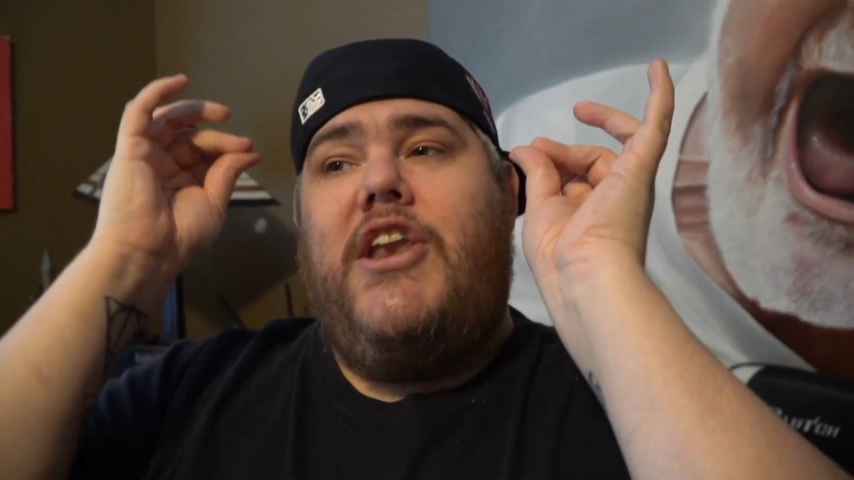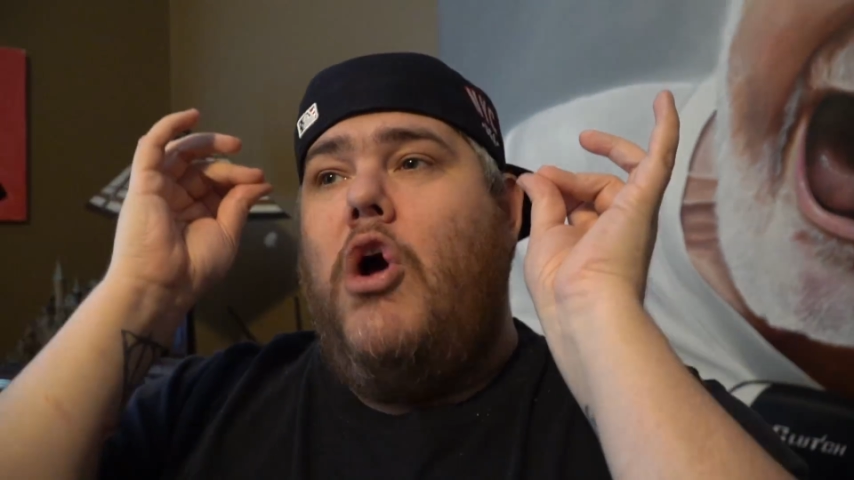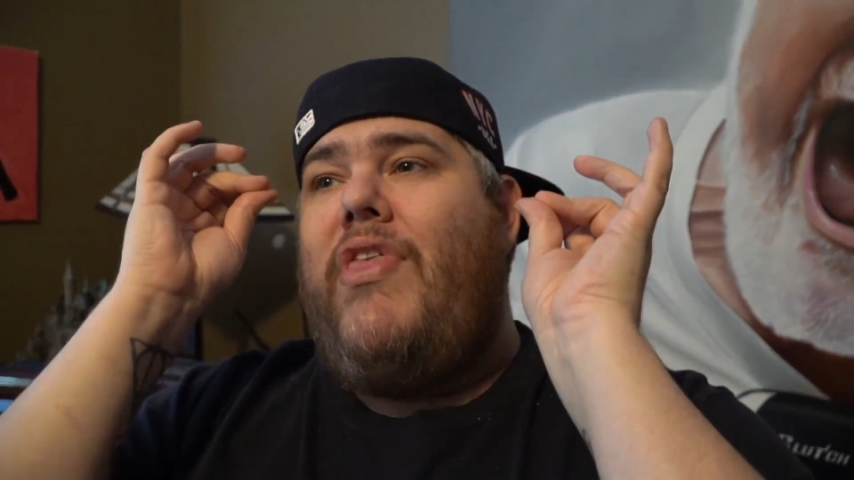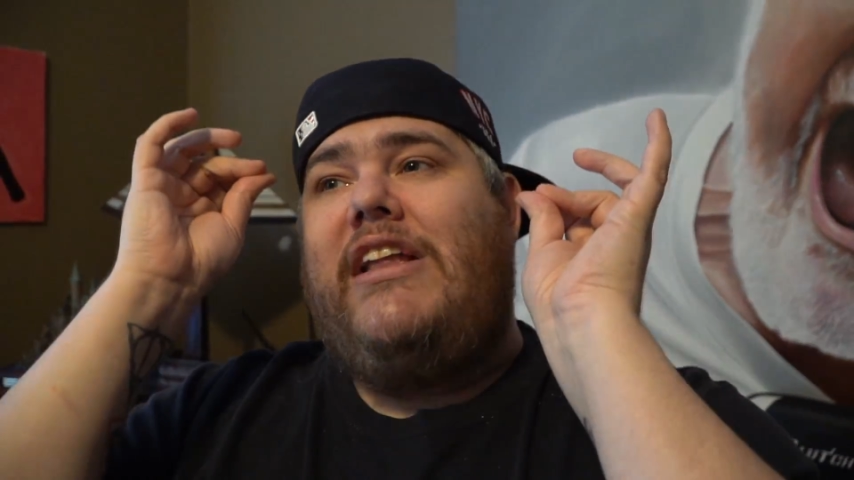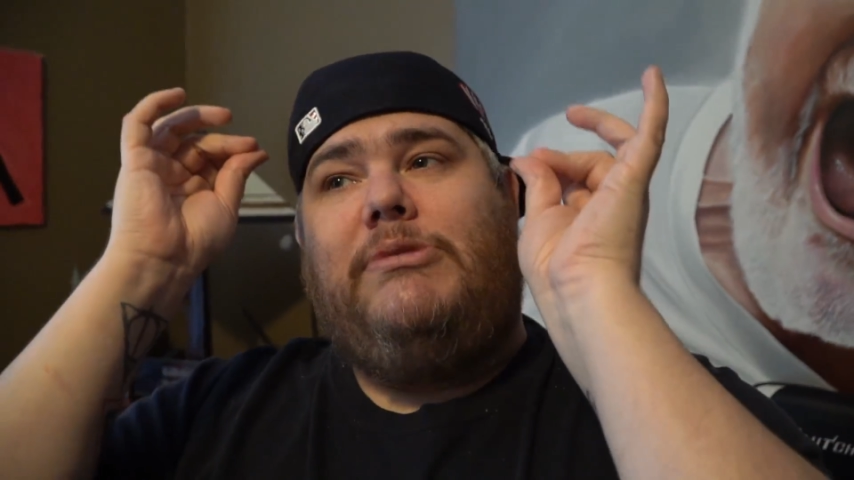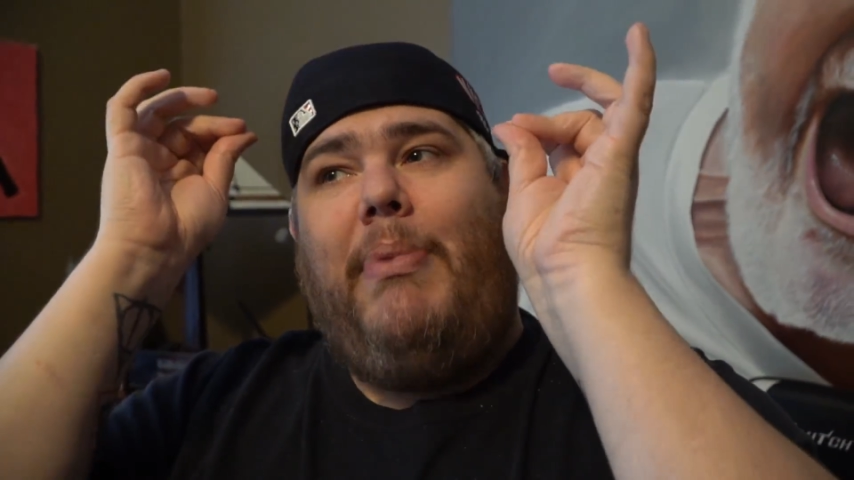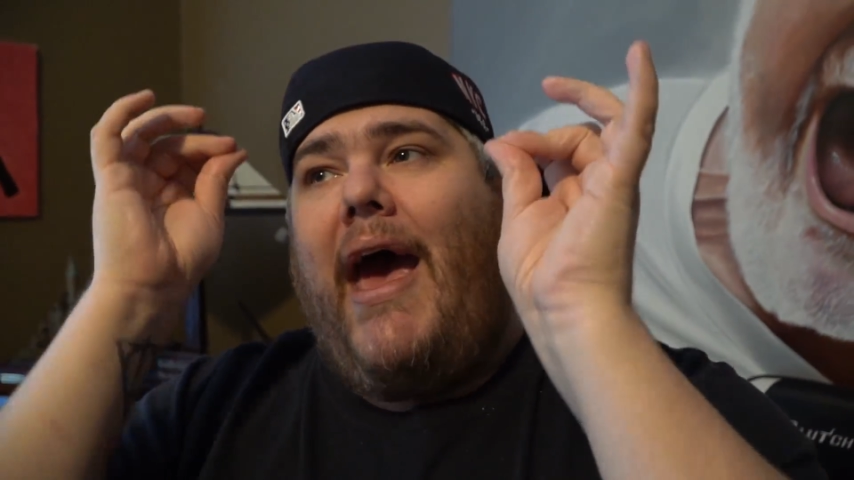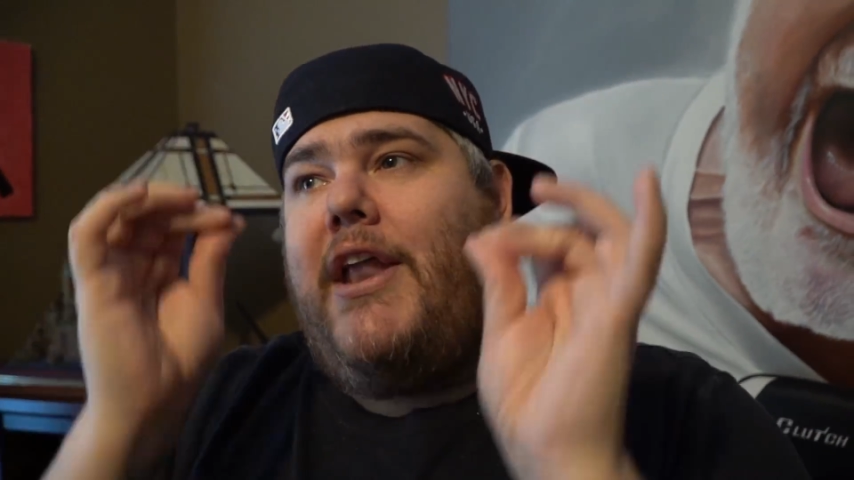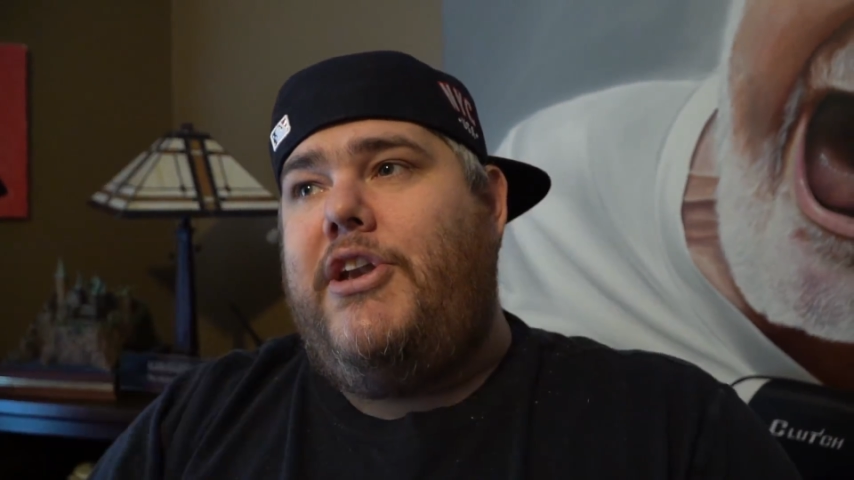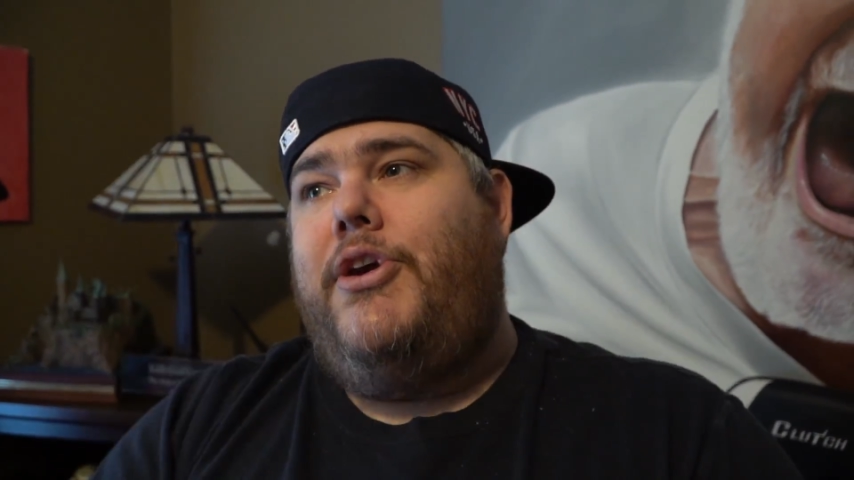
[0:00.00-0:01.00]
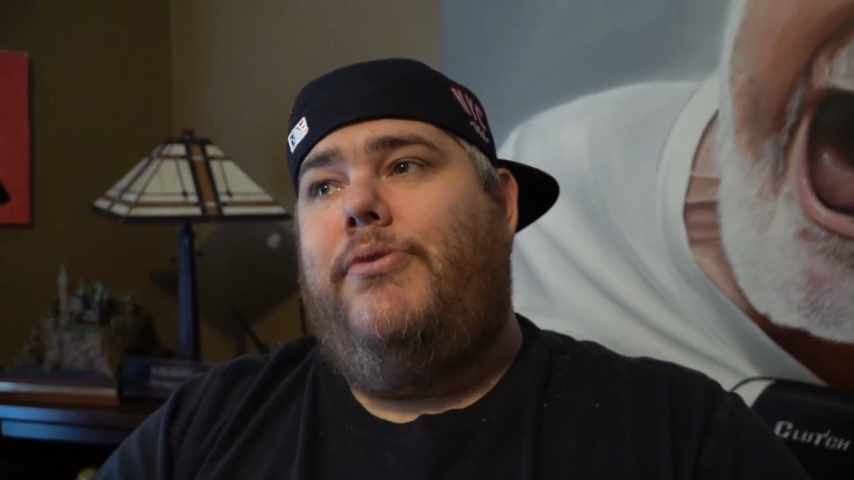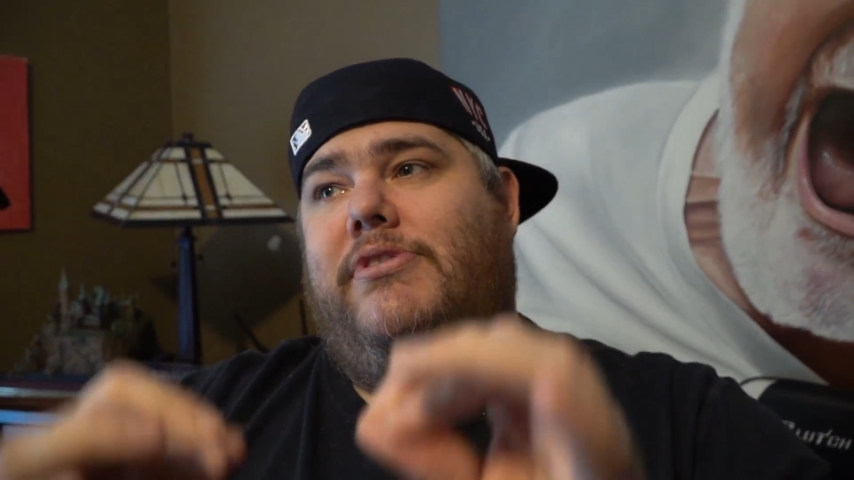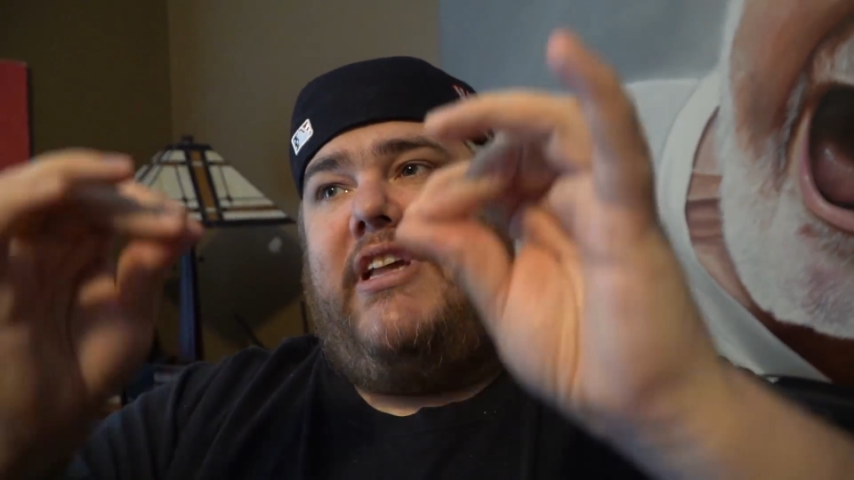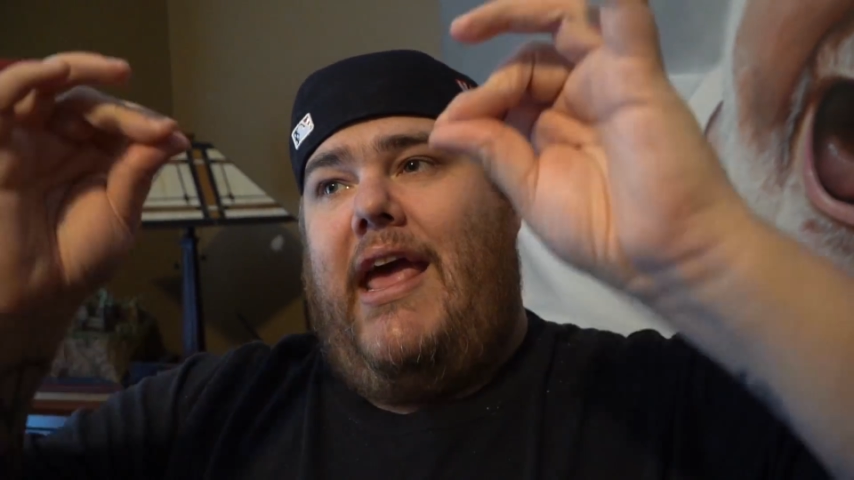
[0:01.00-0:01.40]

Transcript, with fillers: know that's bad news,